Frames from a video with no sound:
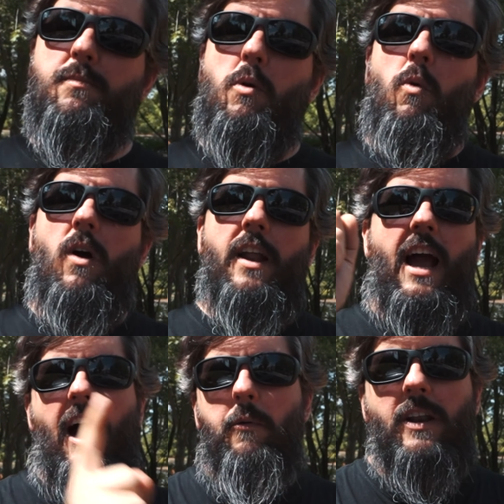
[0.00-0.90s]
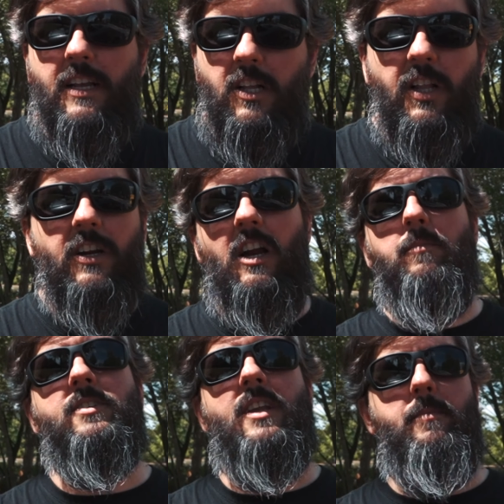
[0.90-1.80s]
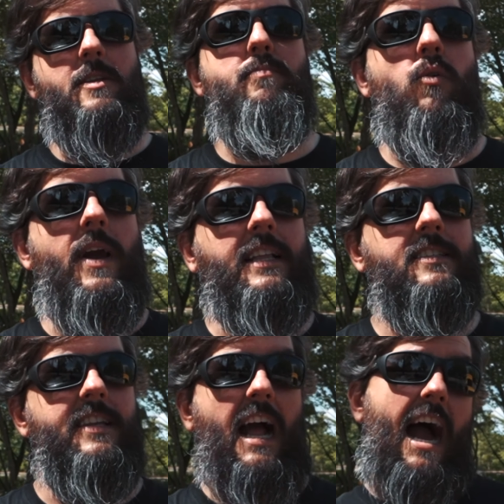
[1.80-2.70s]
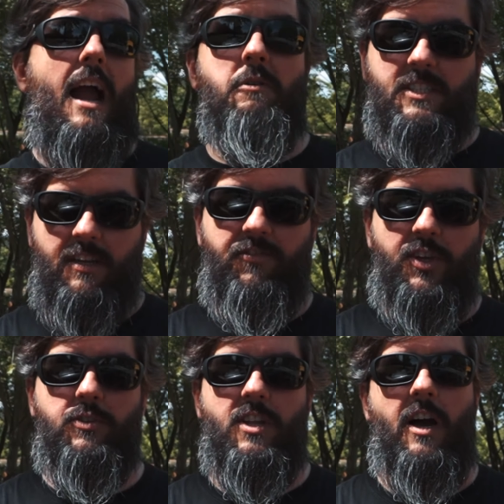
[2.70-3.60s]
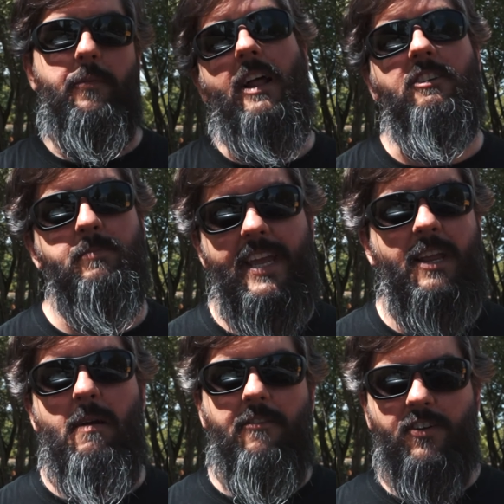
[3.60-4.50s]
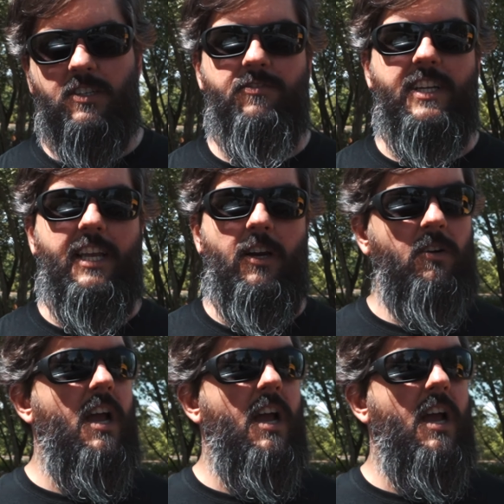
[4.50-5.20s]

Number one, I wanna clear up some of the points that I was confused on when I was making my first video.